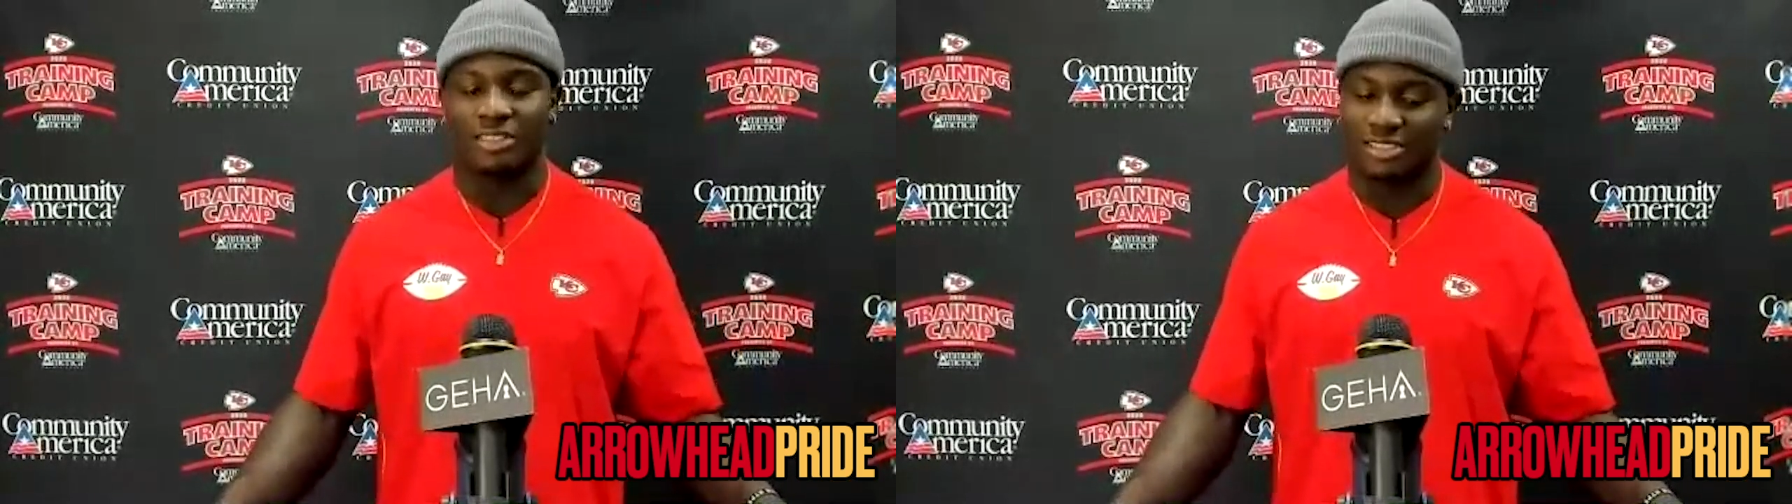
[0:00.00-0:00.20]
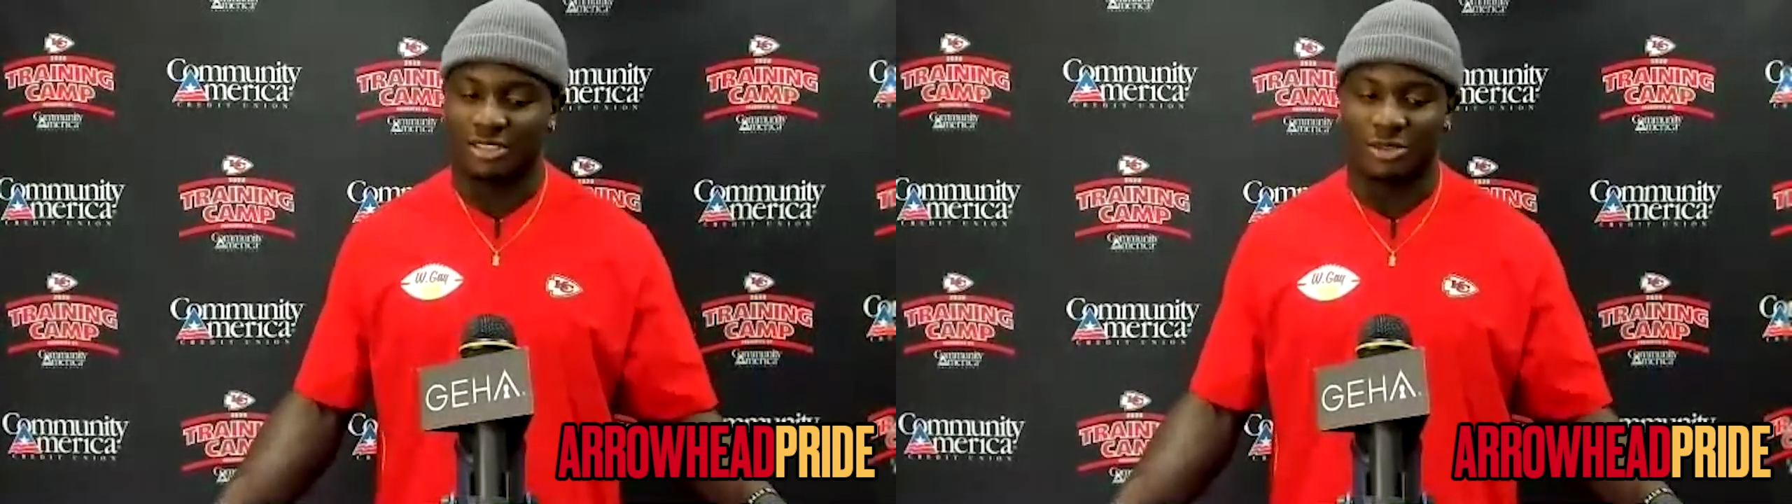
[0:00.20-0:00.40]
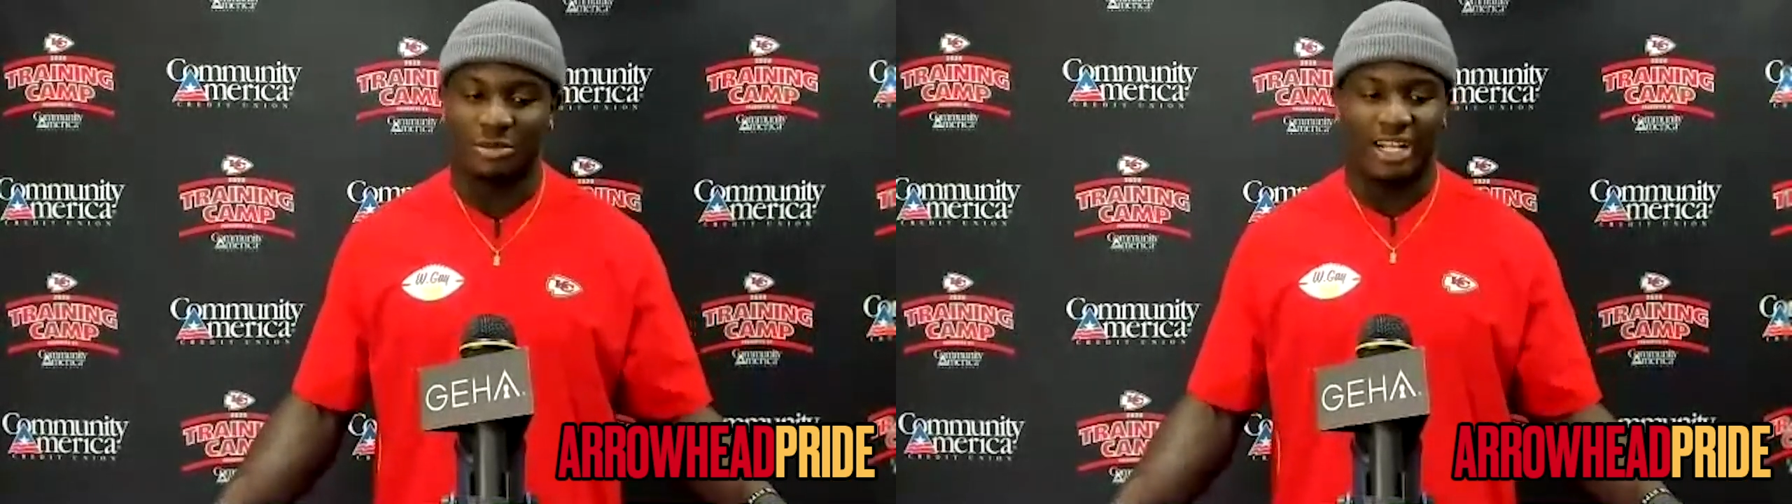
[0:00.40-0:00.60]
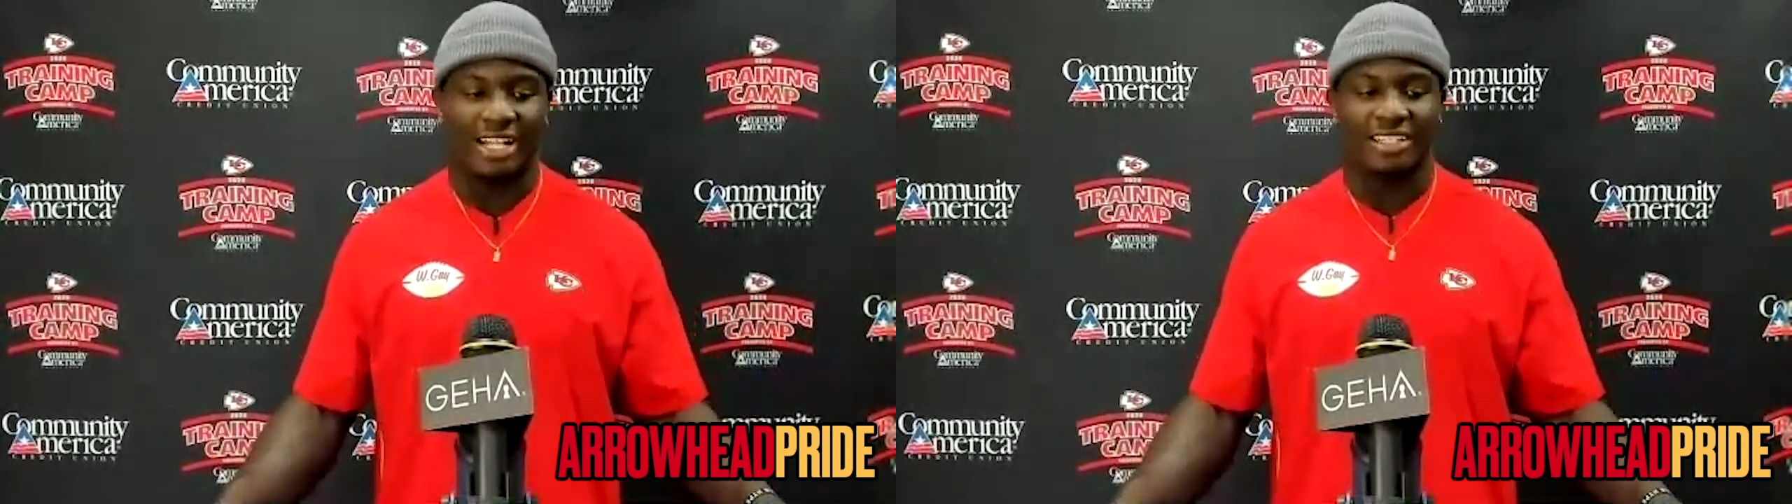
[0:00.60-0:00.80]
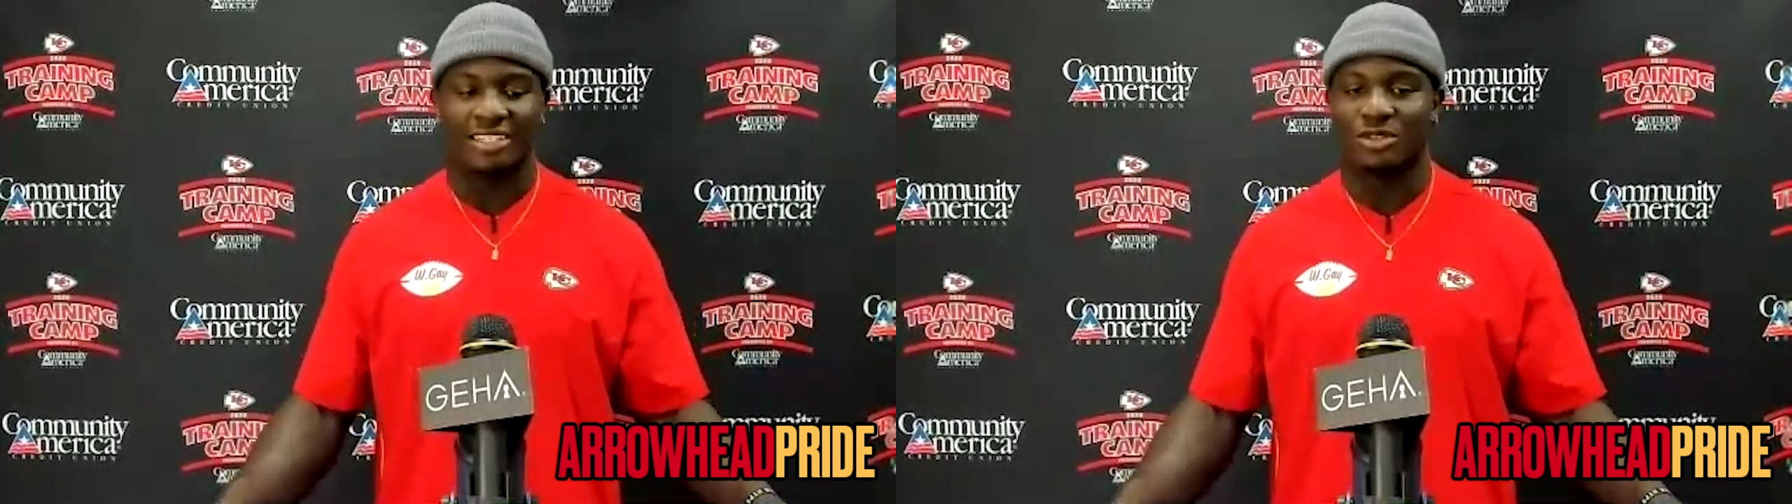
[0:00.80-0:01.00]
Shoot, man,
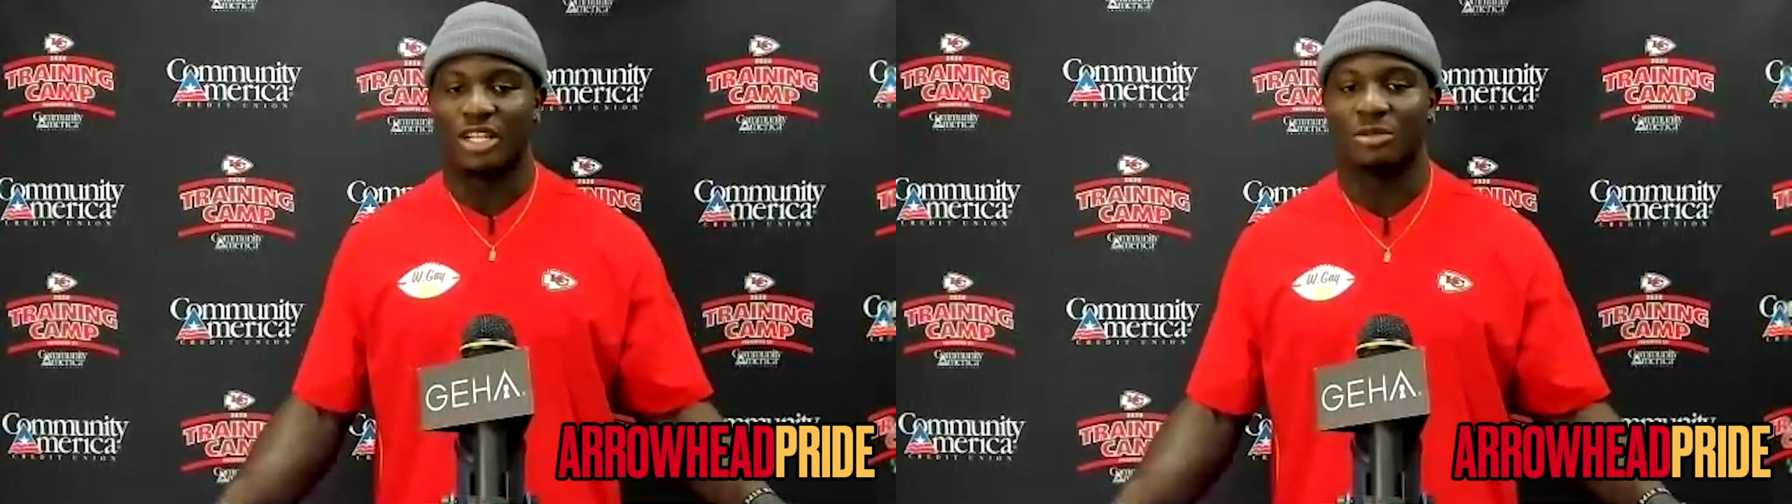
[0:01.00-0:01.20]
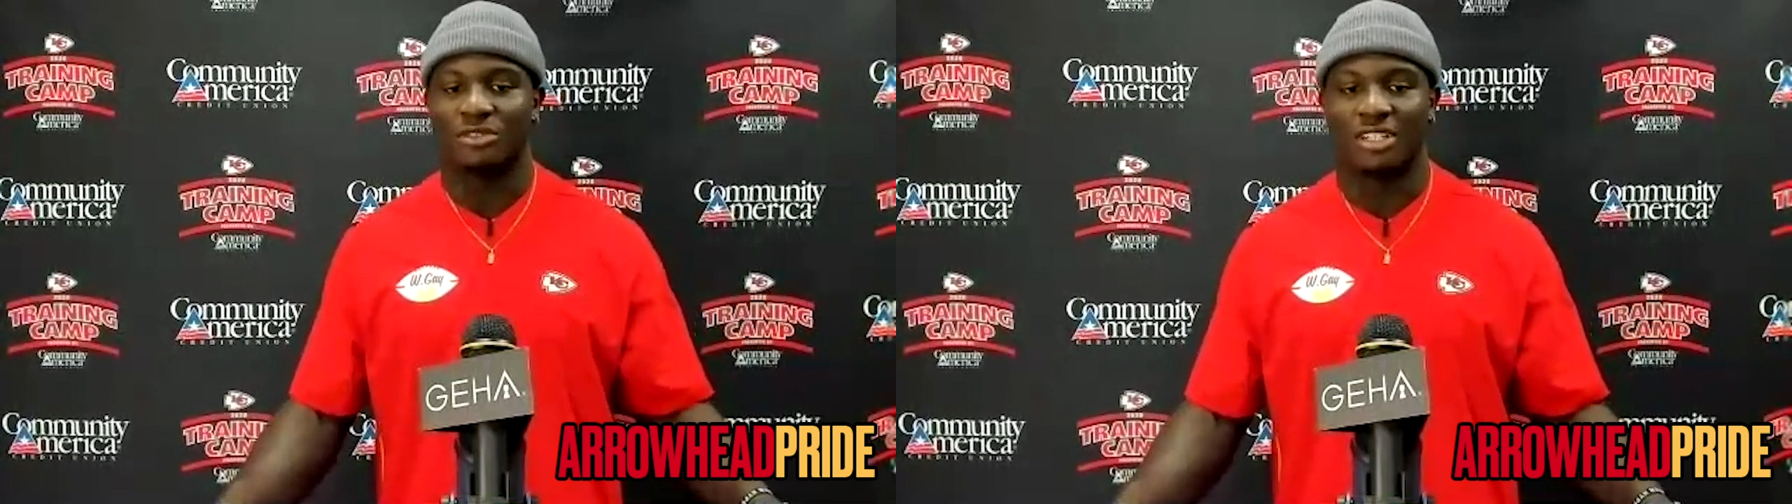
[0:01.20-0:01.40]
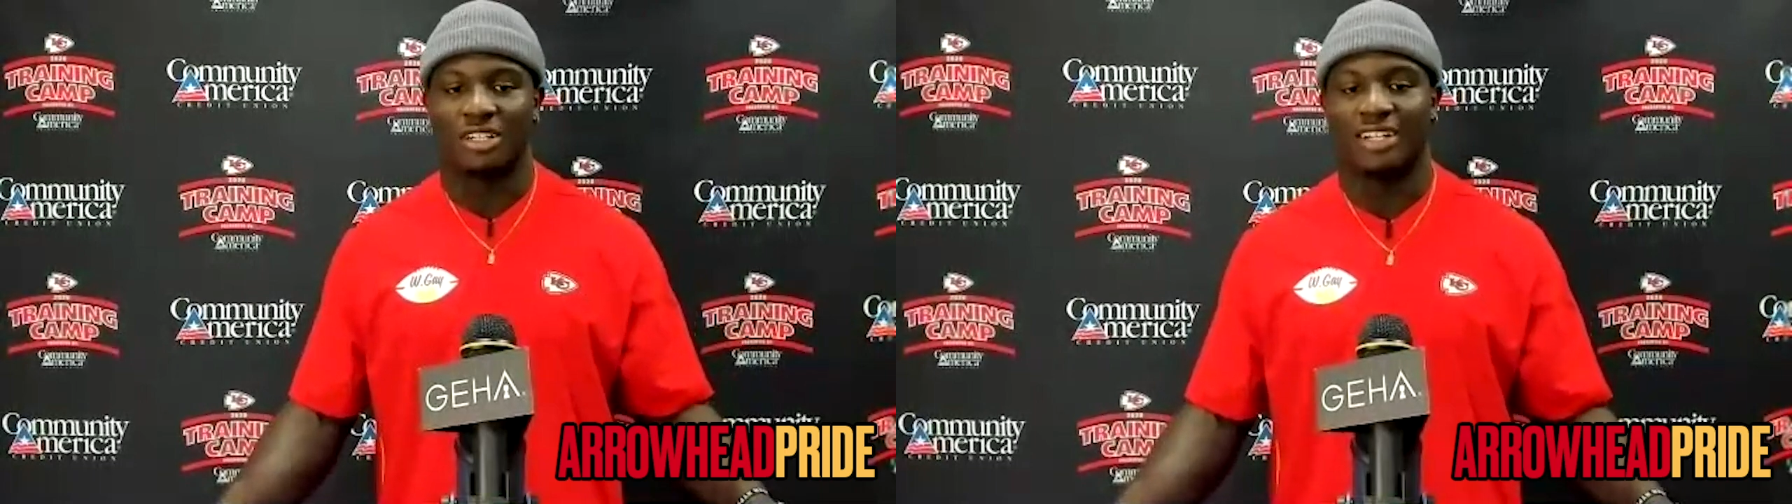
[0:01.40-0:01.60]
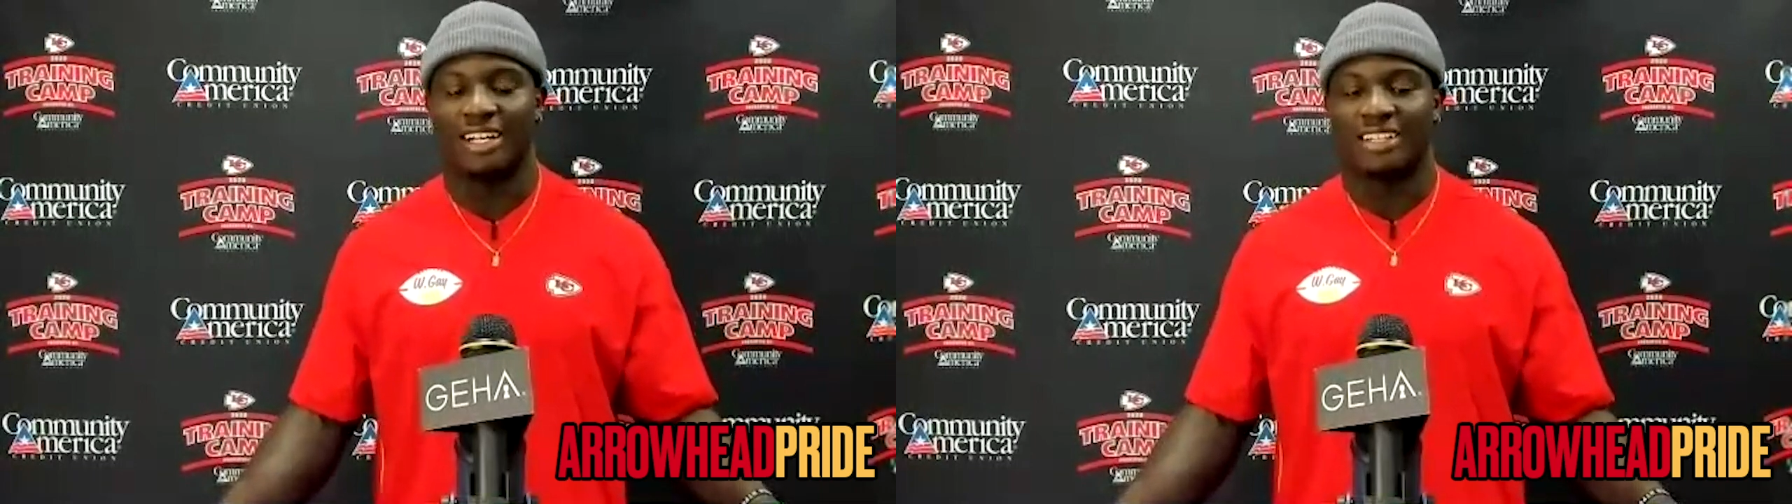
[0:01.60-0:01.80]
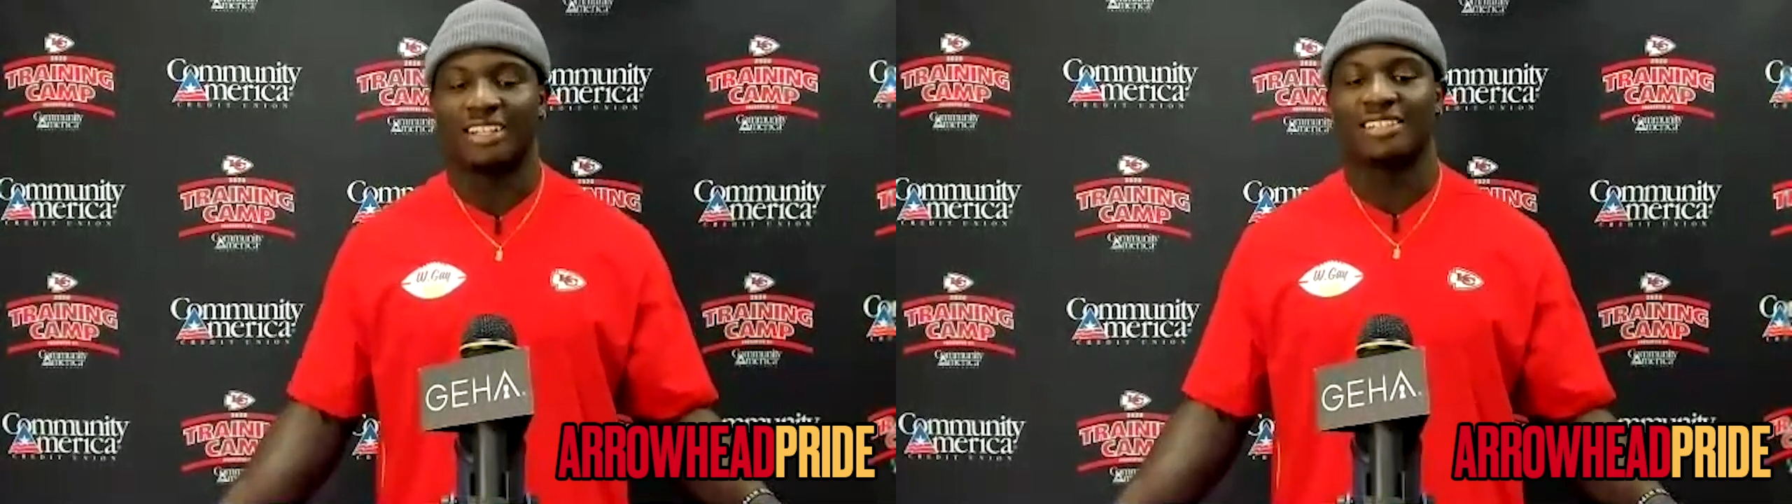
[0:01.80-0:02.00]
I just dream of stuff
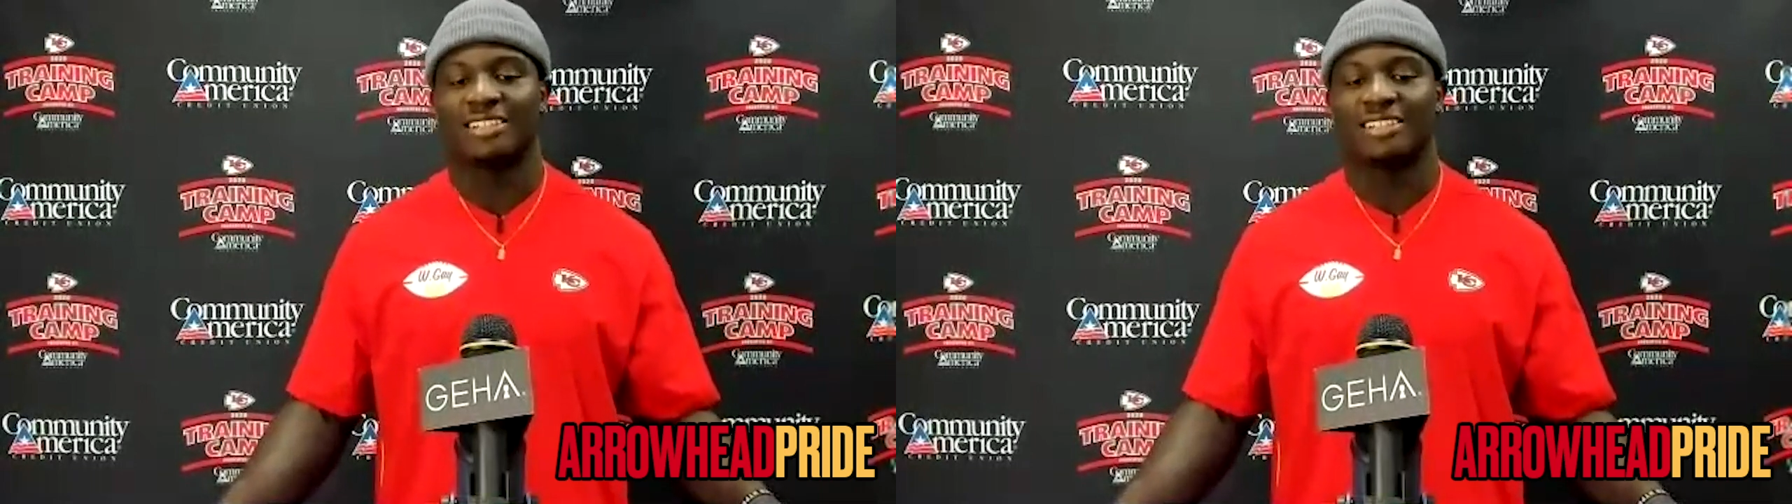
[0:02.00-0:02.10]
like that.